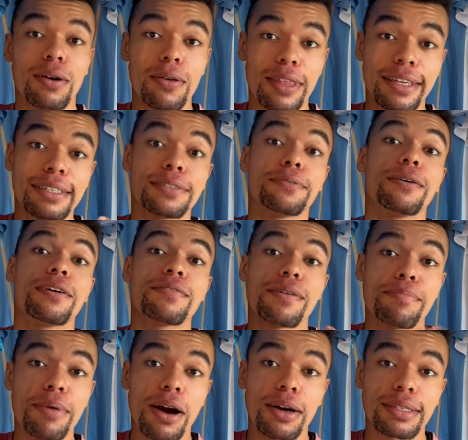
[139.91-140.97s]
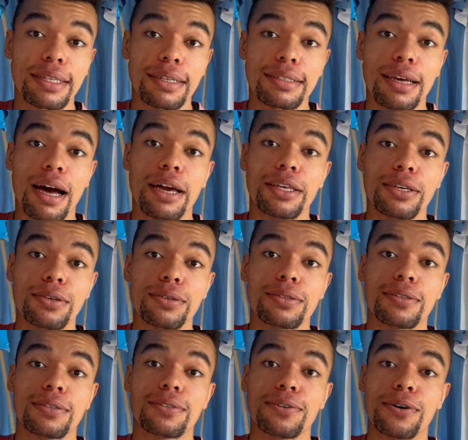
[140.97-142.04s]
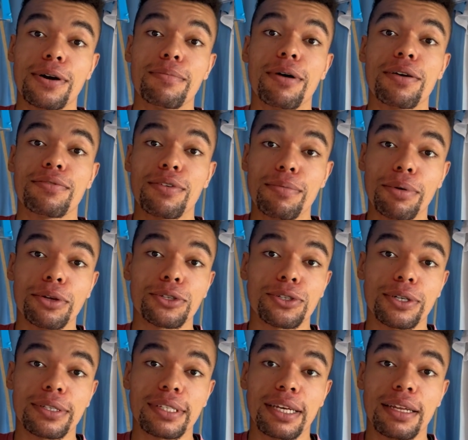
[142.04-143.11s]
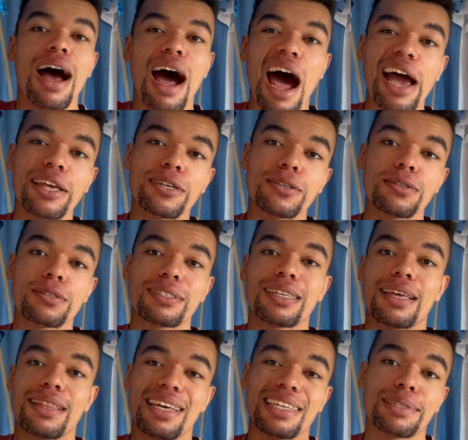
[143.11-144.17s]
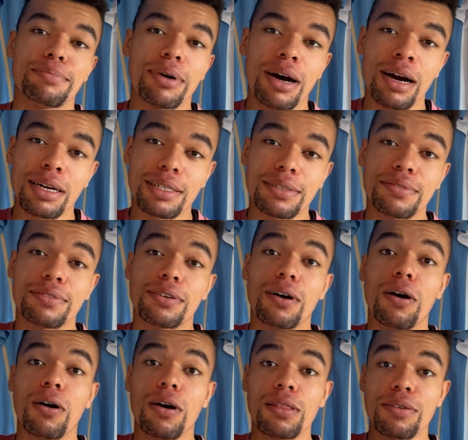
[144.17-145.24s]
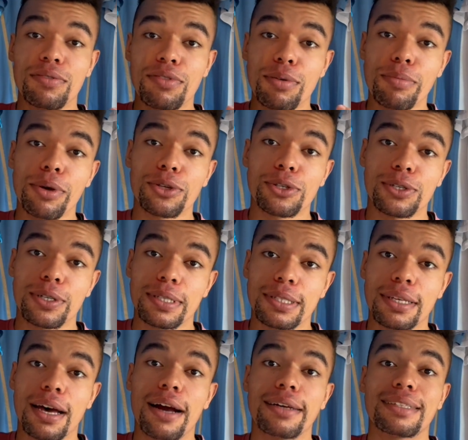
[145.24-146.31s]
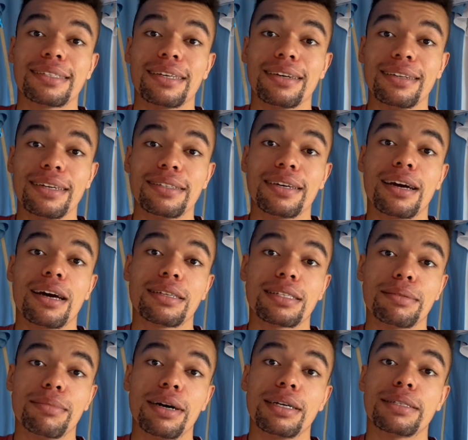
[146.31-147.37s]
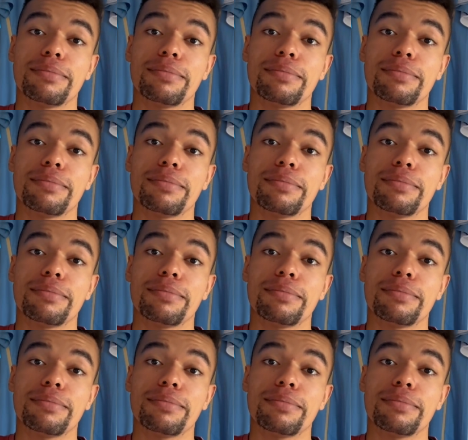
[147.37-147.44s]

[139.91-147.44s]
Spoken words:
this is one of the boxes I use to store my football shirts in. I use this box for all the football shirts I still need to customize